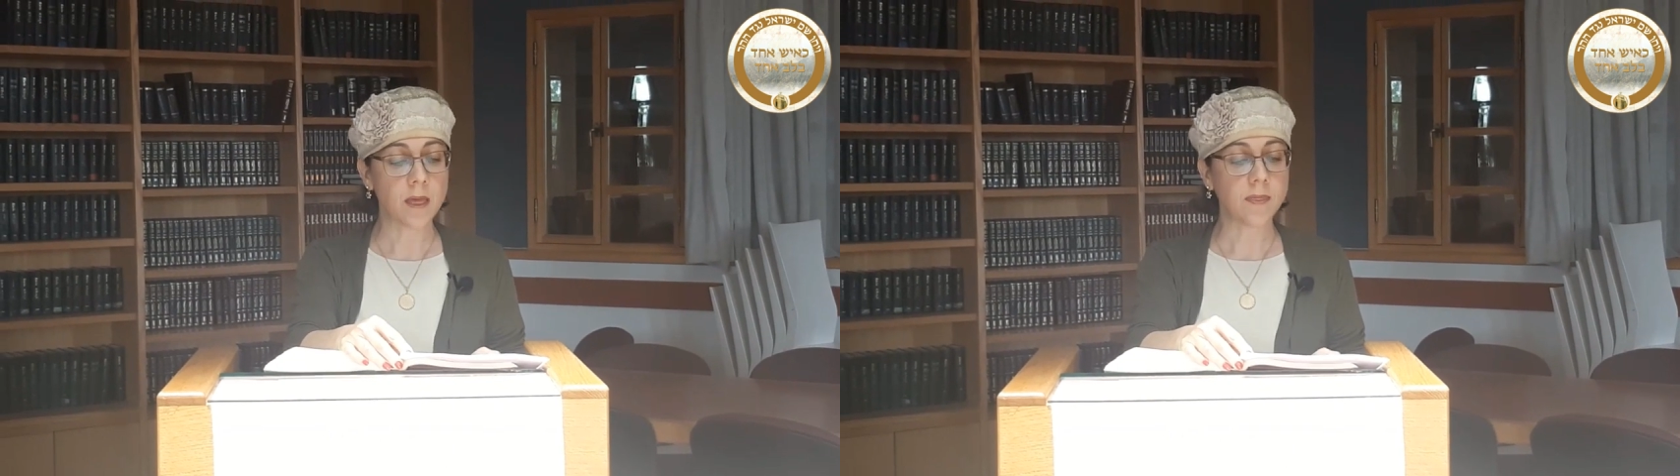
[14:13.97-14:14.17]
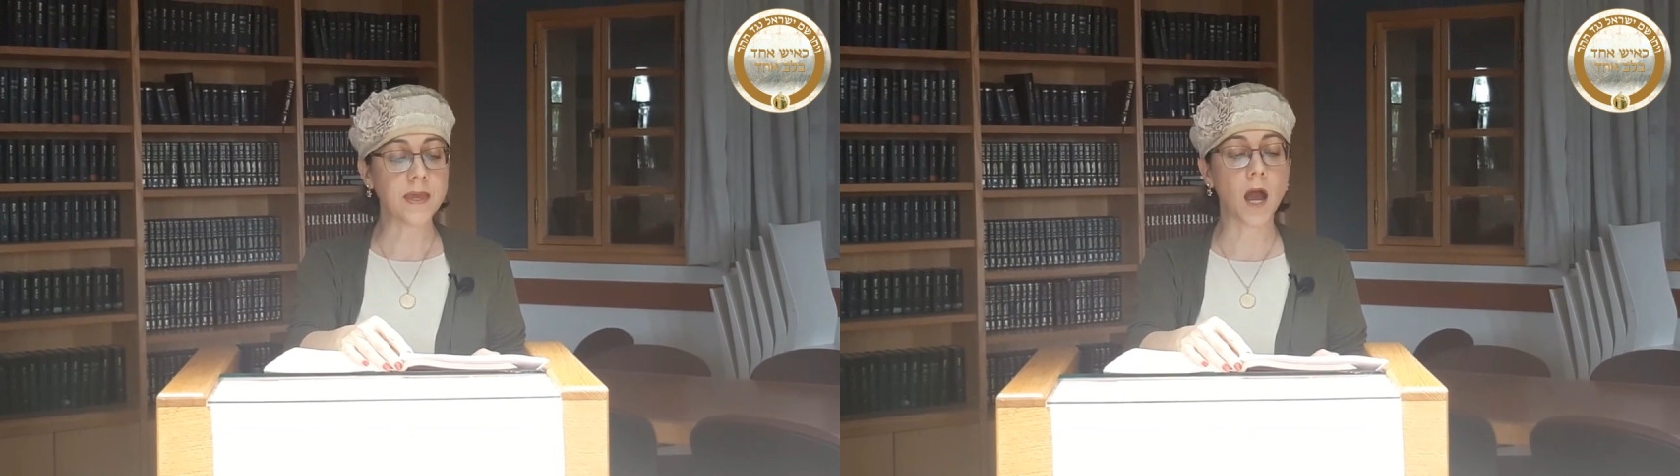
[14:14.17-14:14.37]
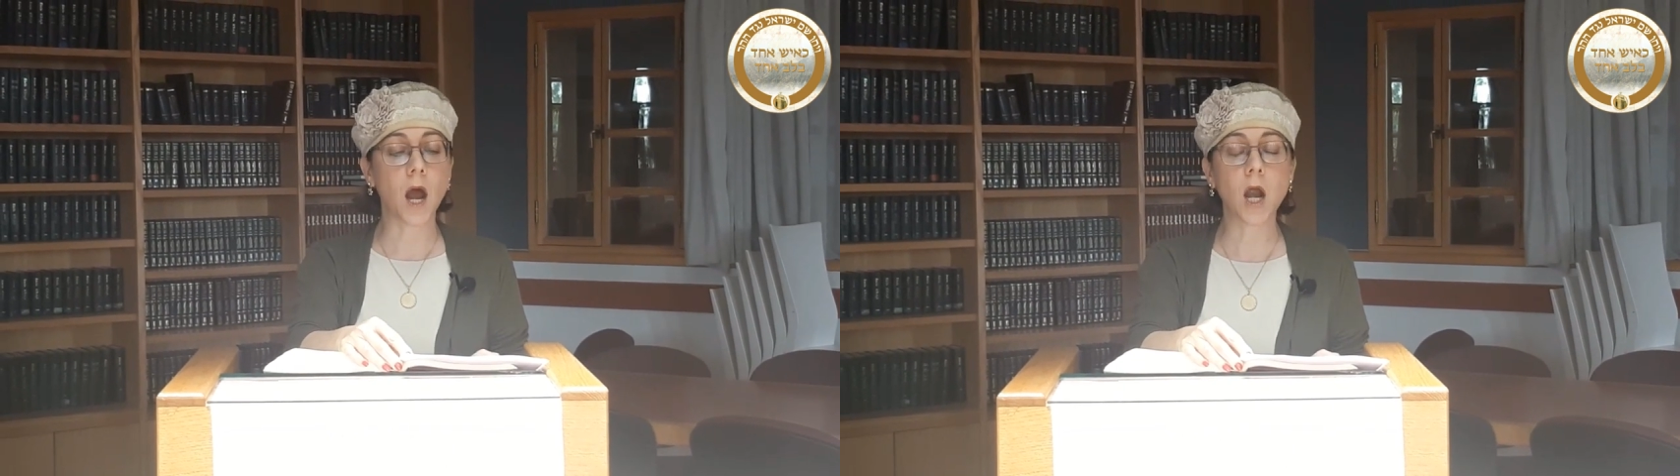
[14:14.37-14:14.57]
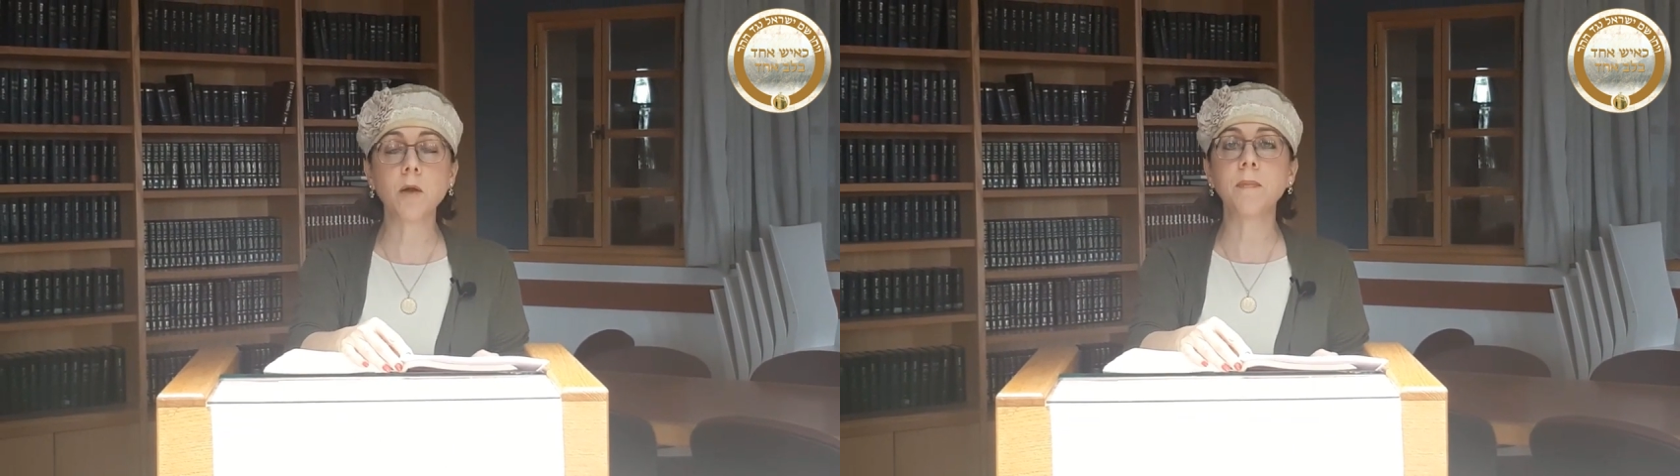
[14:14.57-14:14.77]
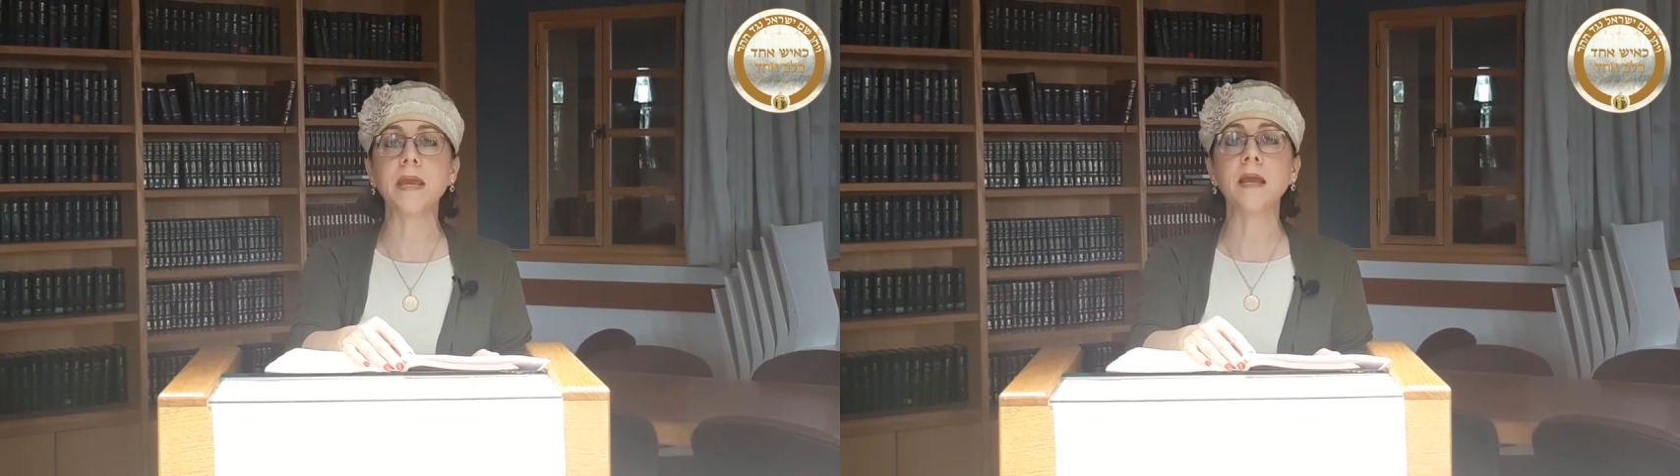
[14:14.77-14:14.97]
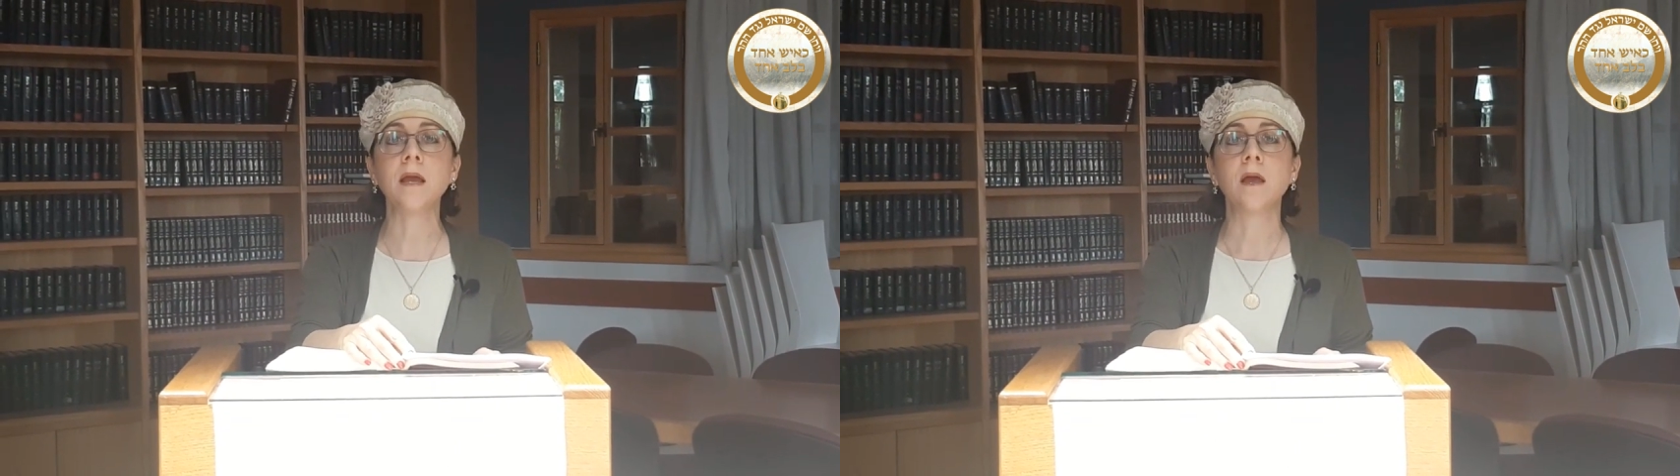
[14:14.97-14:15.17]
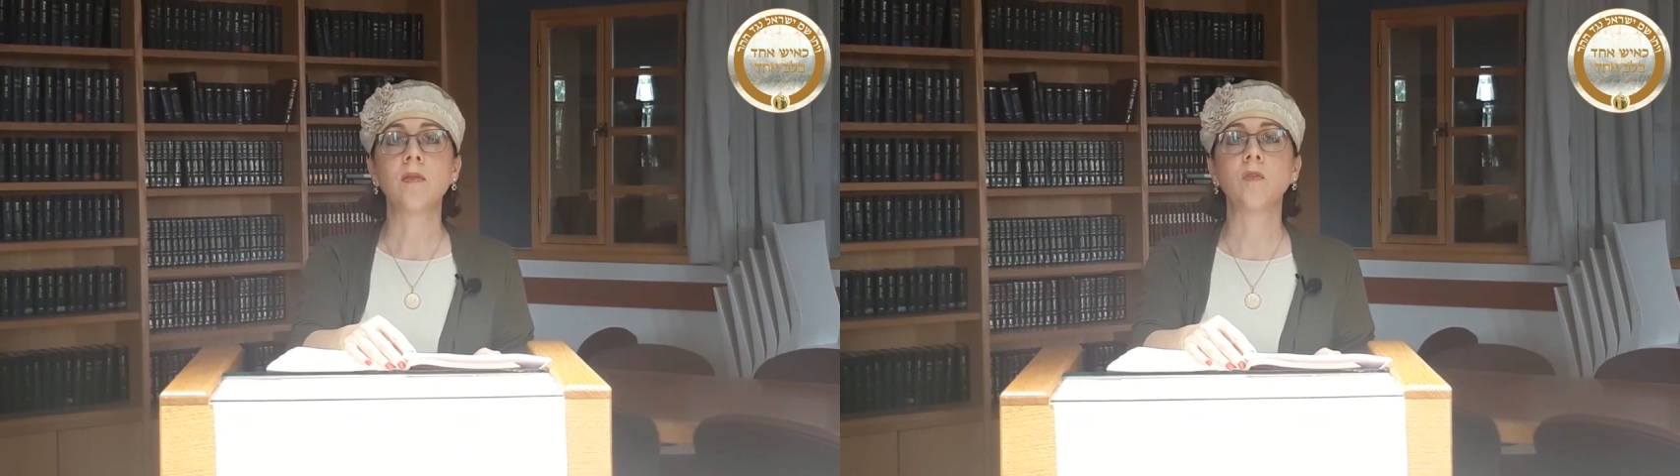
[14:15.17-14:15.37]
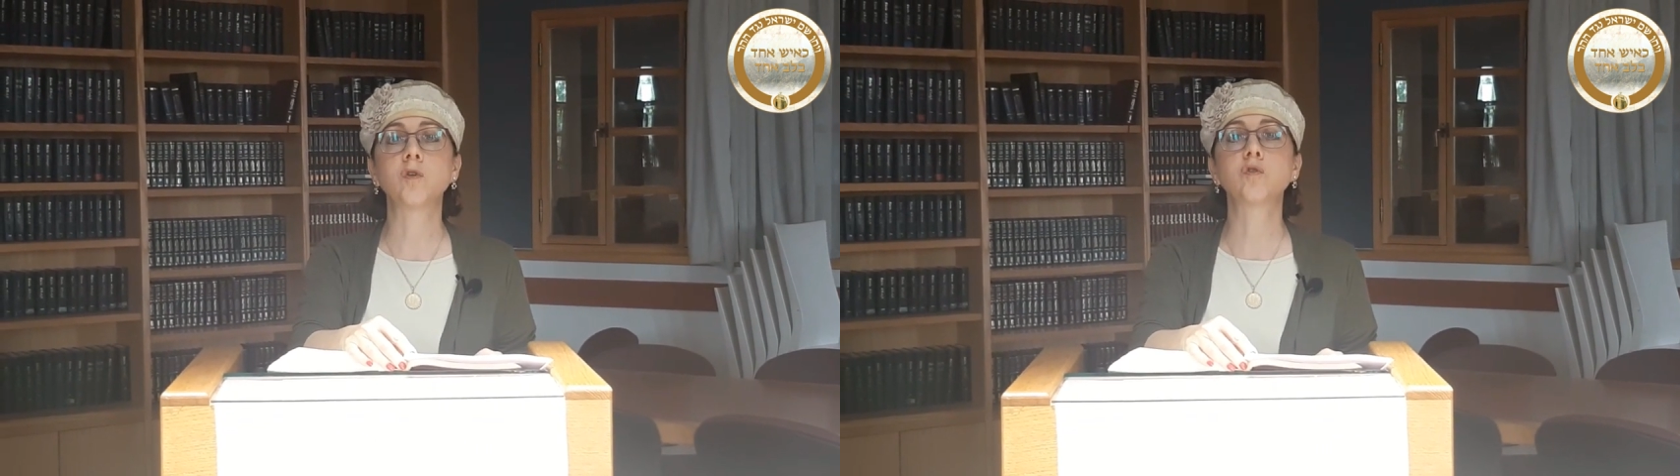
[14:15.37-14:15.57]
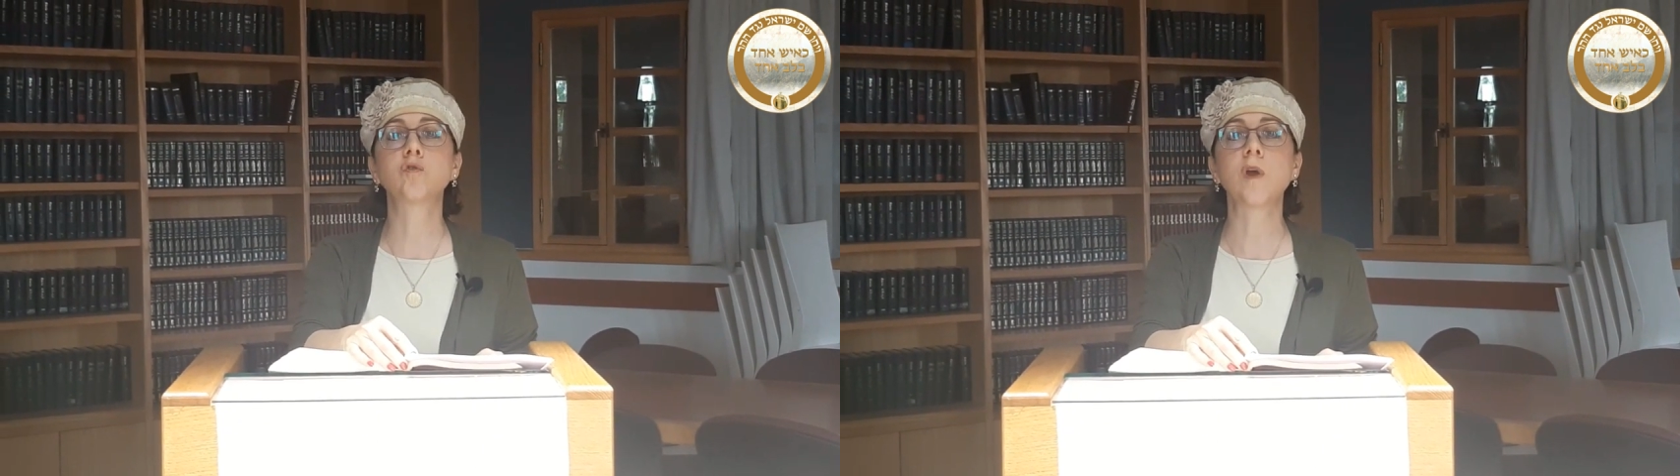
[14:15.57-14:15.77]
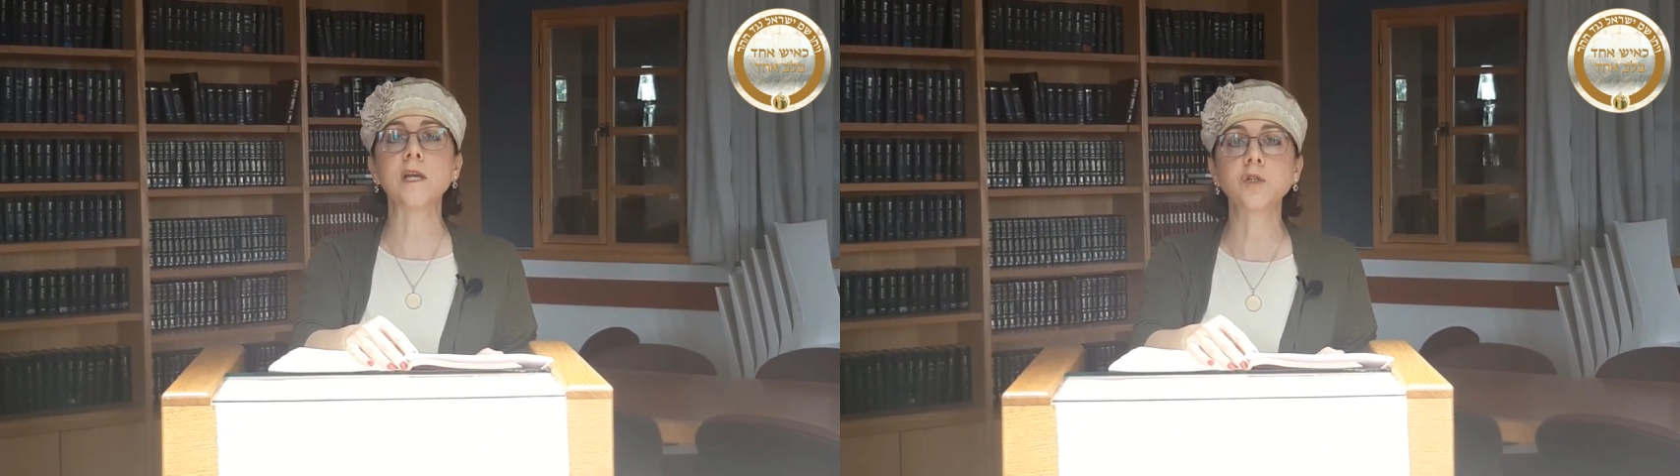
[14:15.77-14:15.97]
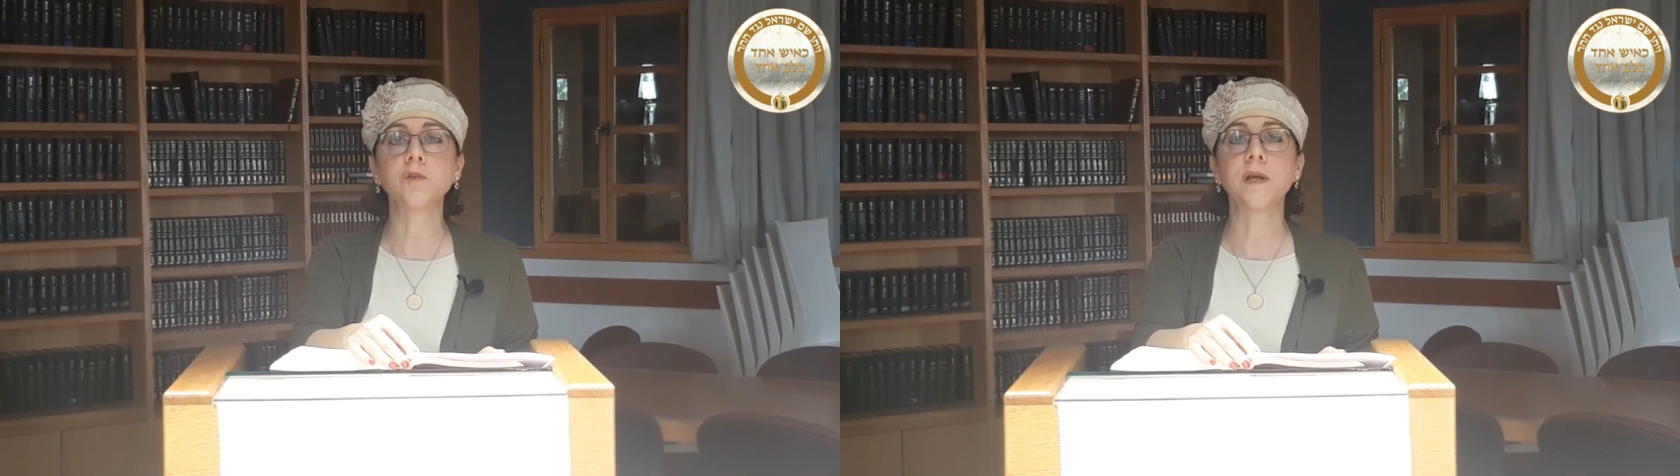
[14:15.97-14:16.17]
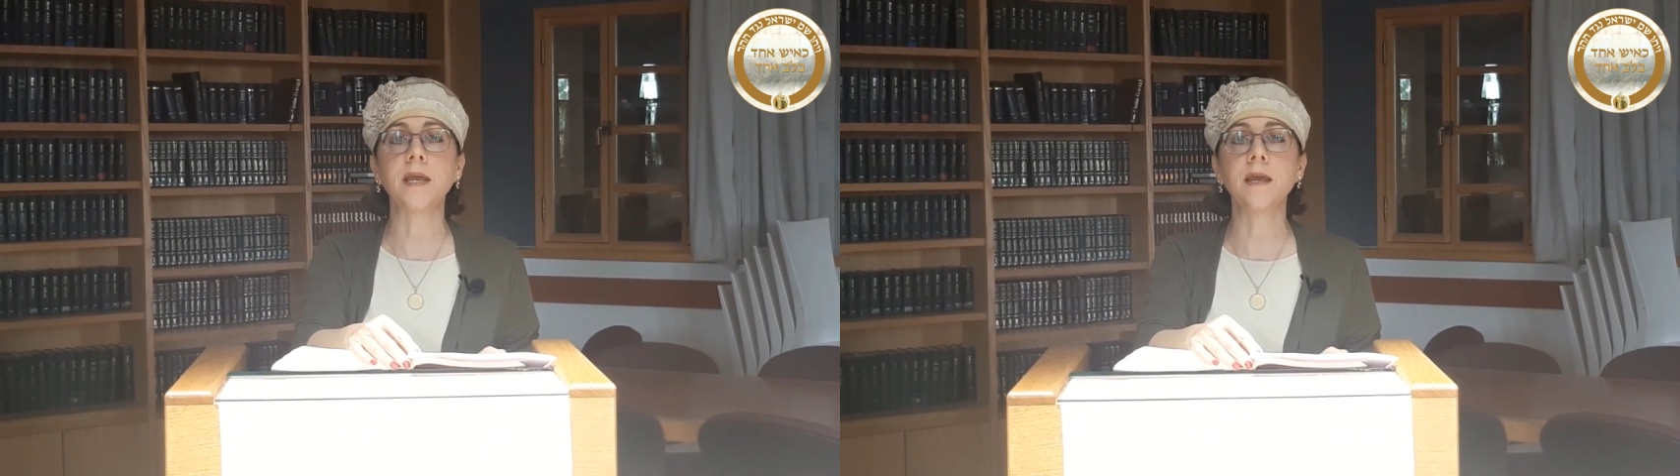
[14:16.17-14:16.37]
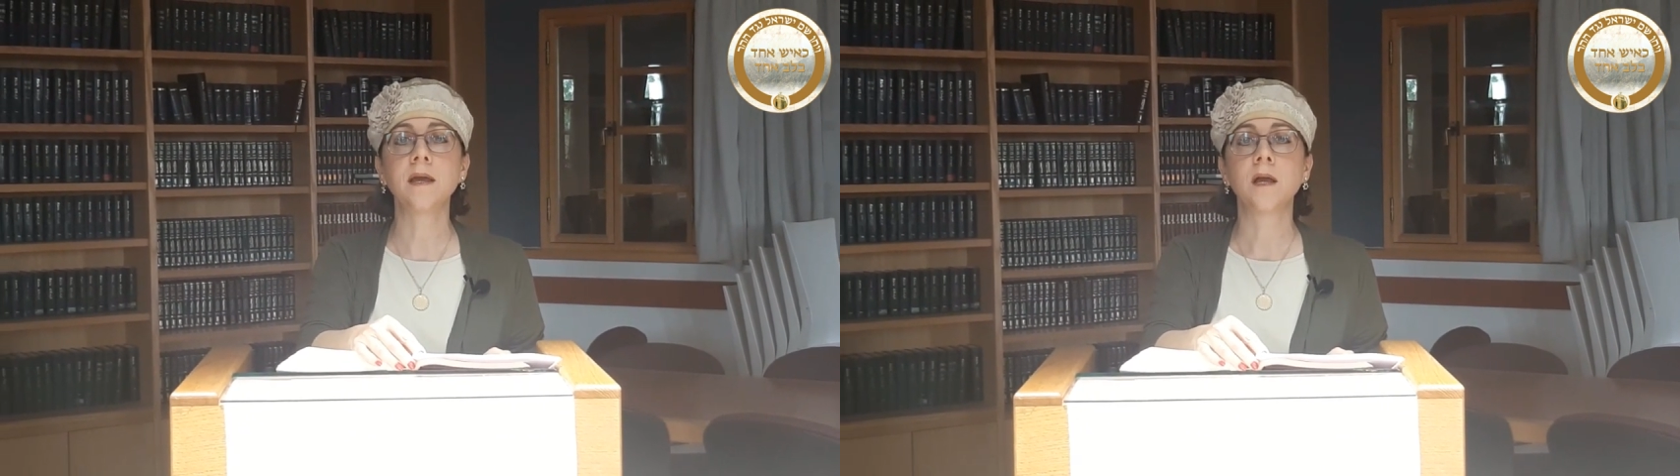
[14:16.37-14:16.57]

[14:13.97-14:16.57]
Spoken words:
the army, the treasury.